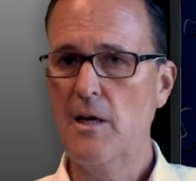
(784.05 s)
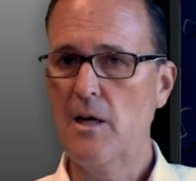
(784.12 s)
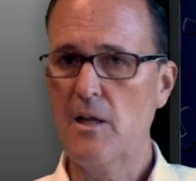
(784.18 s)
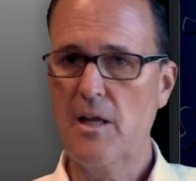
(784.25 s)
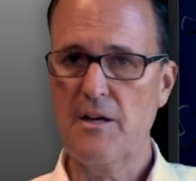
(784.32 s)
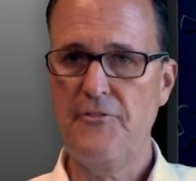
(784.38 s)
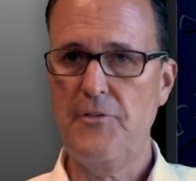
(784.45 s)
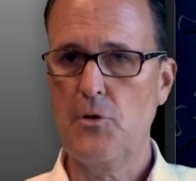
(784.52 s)
A
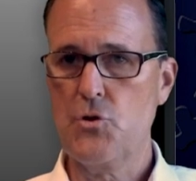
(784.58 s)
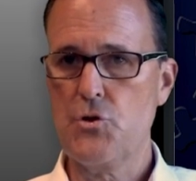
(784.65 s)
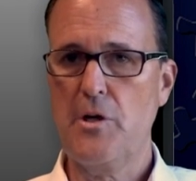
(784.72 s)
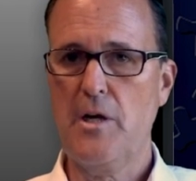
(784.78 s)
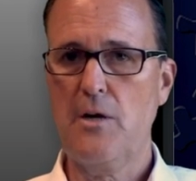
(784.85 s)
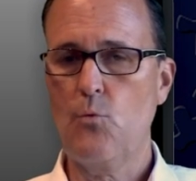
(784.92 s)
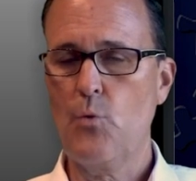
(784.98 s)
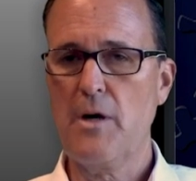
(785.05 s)
lot of folks are
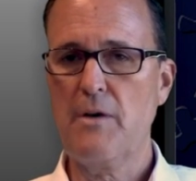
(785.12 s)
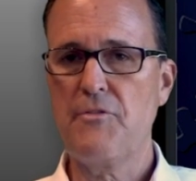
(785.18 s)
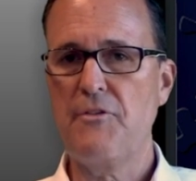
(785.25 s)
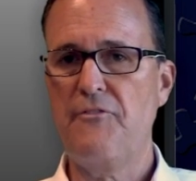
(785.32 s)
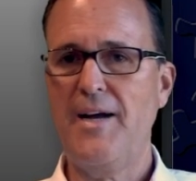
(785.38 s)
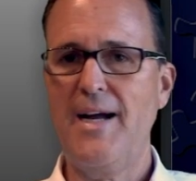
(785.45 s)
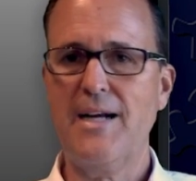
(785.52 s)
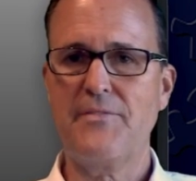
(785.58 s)
not aware of the
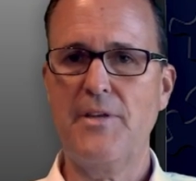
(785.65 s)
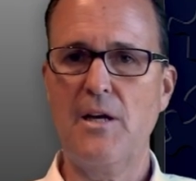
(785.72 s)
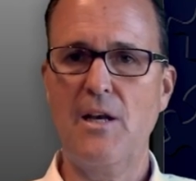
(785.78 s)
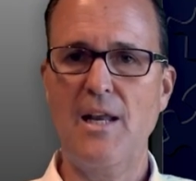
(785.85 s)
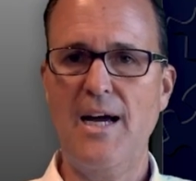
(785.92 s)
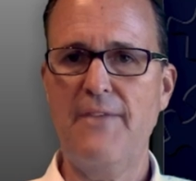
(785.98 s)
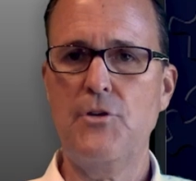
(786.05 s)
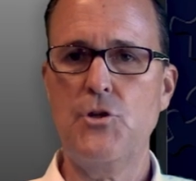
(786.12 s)
fact that
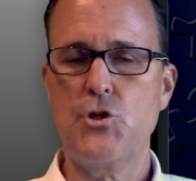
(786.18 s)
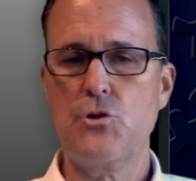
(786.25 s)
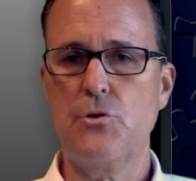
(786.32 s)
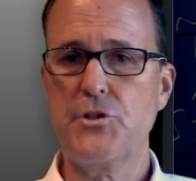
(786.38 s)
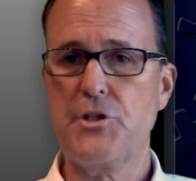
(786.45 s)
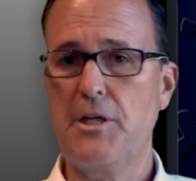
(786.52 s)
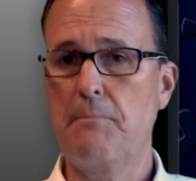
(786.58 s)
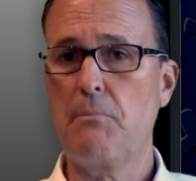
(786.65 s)
life
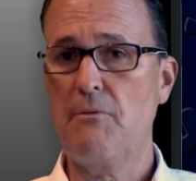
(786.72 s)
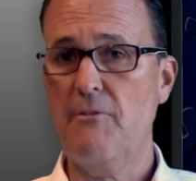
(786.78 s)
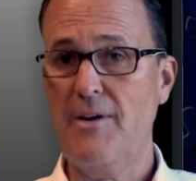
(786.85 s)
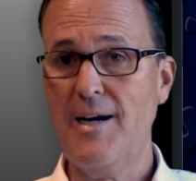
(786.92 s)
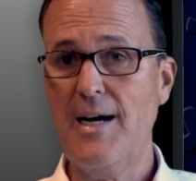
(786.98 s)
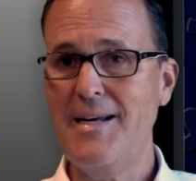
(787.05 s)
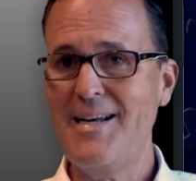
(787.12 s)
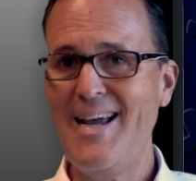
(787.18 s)
insurance can
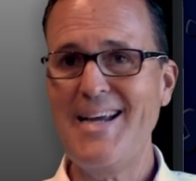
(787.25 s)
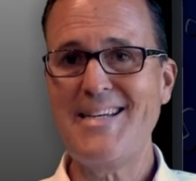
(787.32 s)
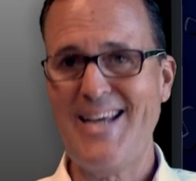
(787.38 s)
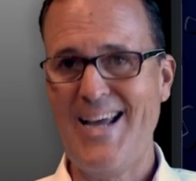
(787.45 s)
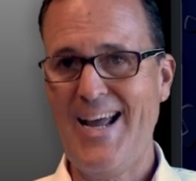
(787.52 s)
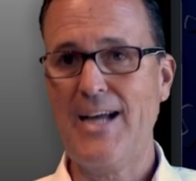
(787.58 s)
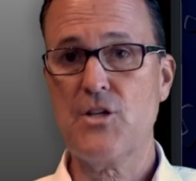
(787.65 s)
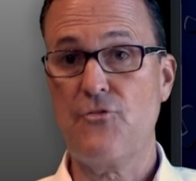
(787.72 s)
provide a
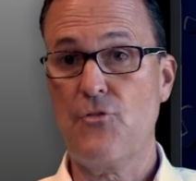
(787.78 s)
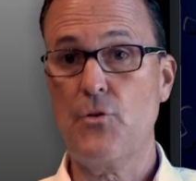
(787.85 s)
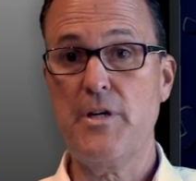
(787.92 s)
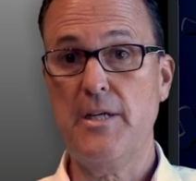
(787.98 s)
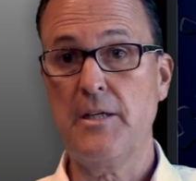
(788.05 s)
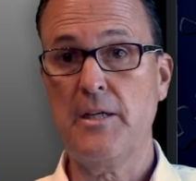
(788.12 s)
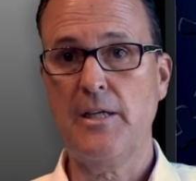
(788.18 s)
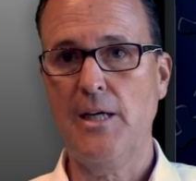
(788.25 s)

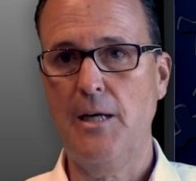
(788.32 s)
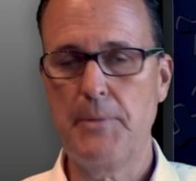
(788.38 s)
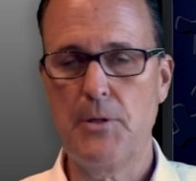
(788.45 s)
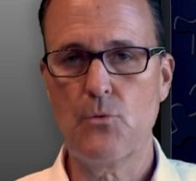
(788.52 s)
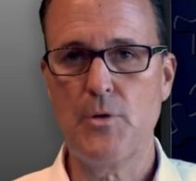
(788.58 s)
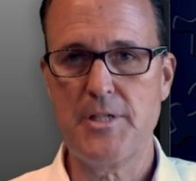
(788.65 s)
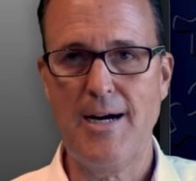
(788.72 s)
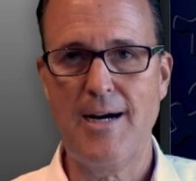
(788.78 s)
tax-free income in
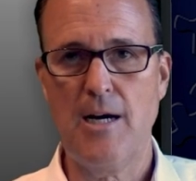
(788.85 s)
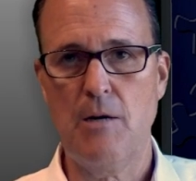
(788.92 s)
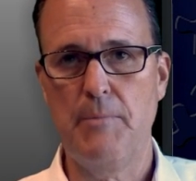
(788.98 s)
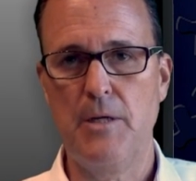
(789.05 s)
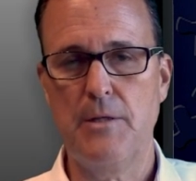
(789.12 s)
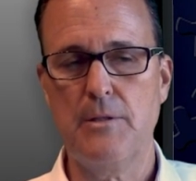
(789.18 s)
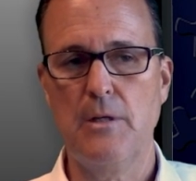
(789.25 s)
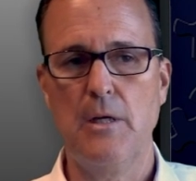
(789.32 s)
retirement.